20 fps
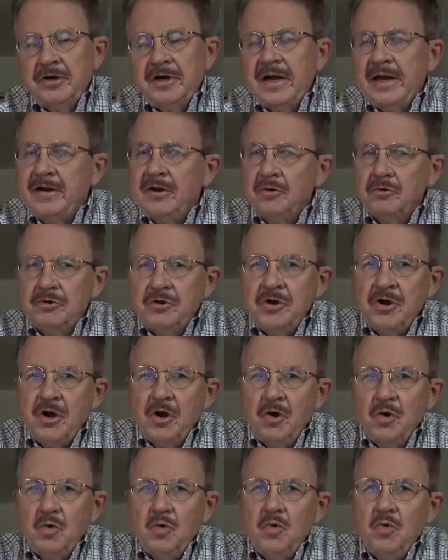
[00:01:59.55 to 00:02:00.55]
and I don't
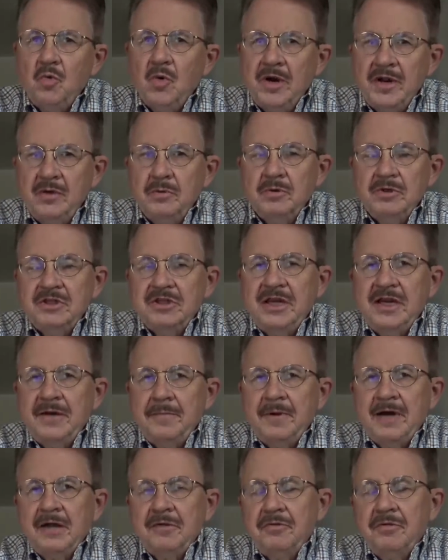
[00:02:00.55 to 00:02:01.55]
know what he would say
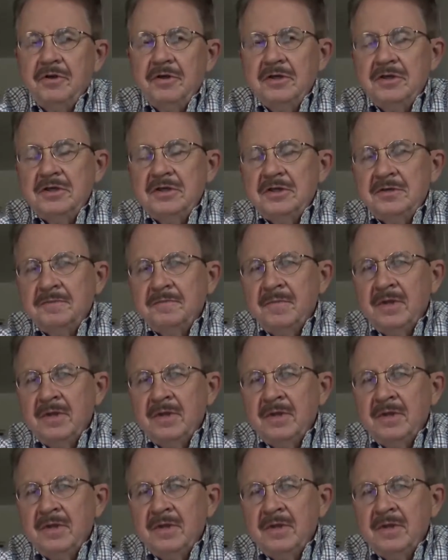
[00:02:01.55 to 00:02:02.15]
about this.